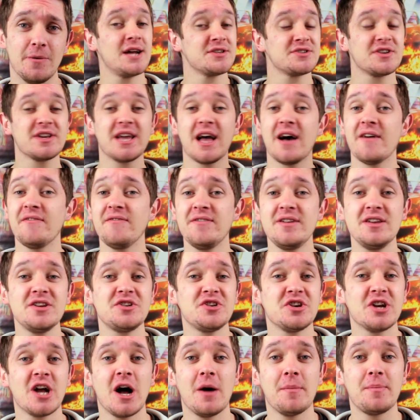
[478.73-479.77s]
And so yeah,
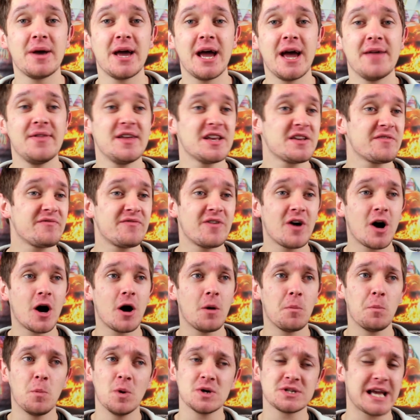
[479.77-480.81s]
finishing up here, this
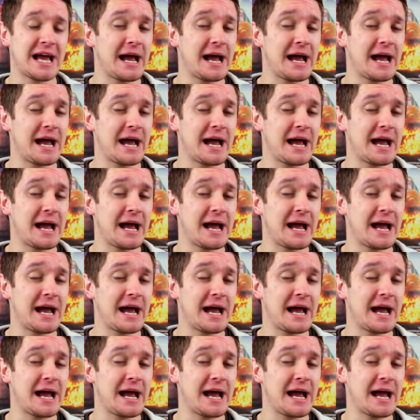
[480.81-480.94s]
film was